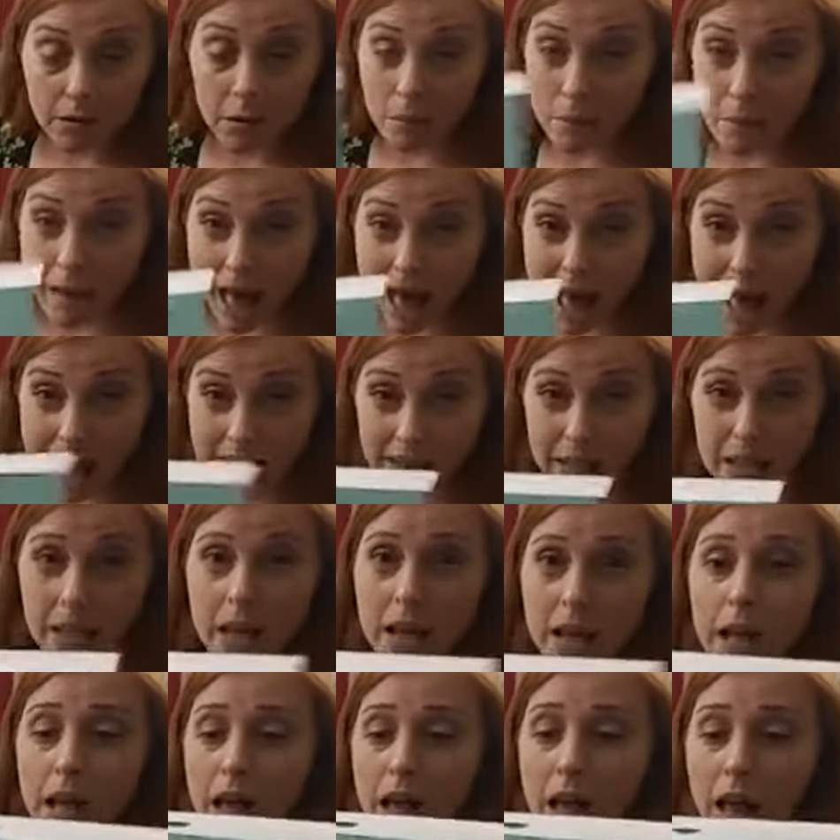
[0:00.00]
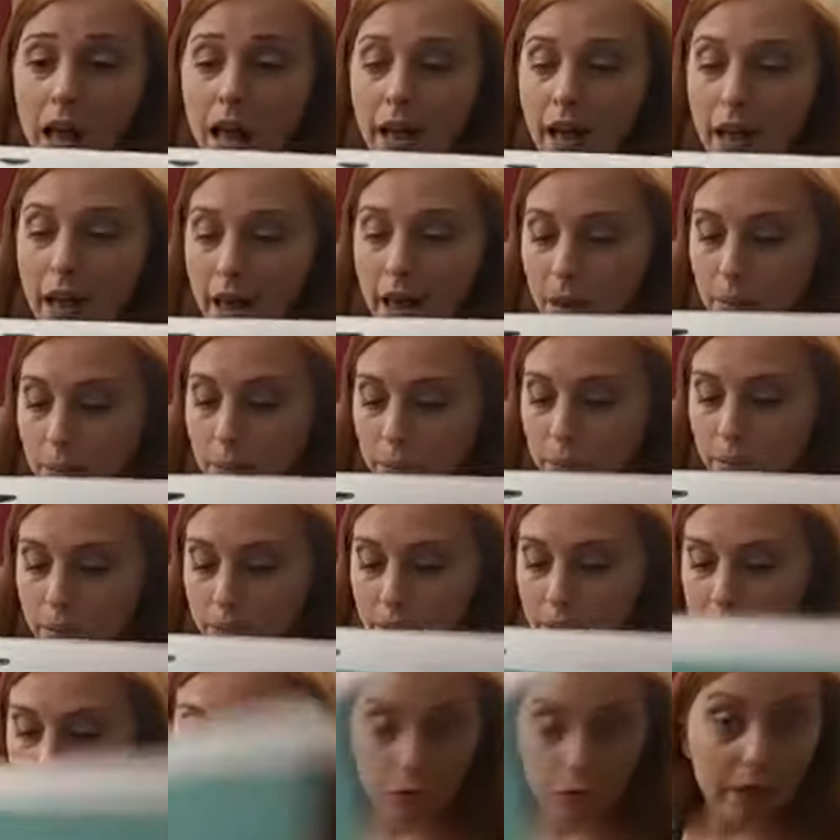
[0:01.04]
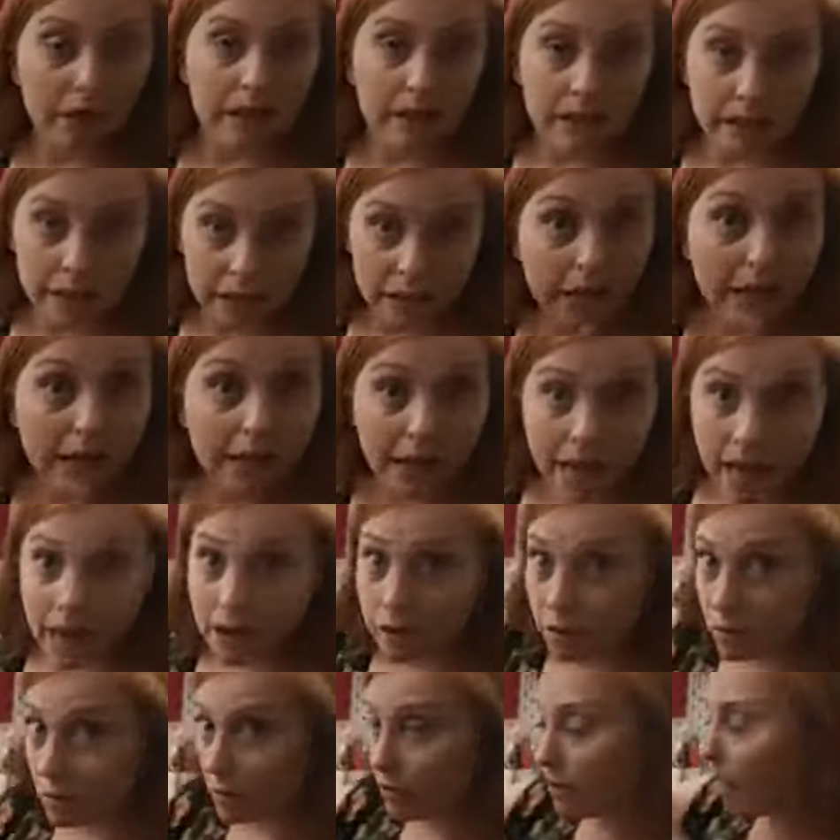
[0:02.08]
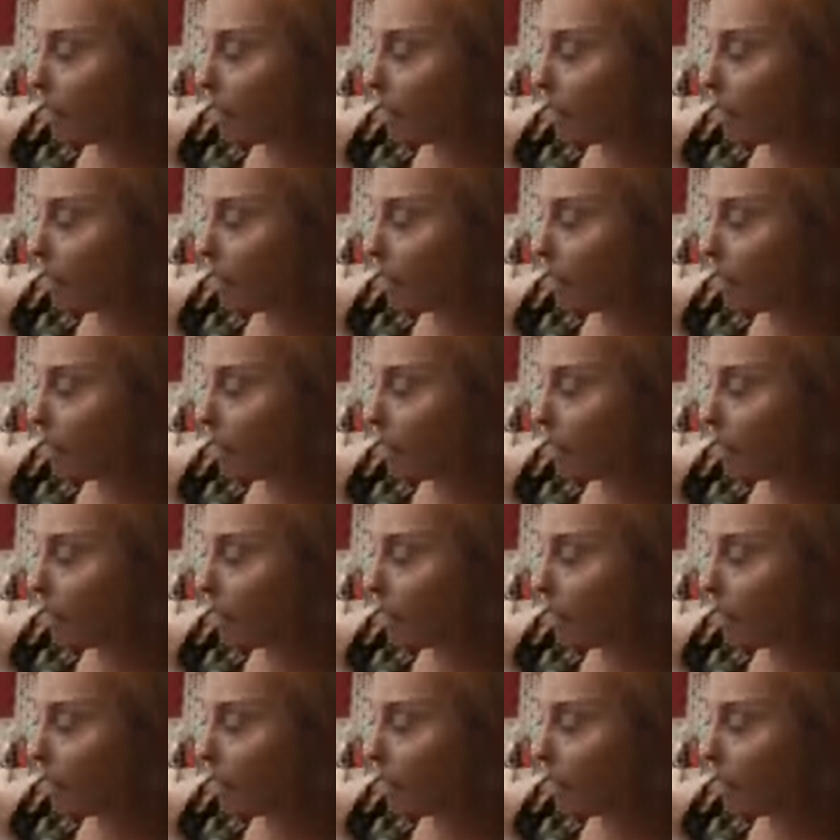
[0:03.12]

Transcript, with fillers: um, that's really sticky. That'll that'll work as well.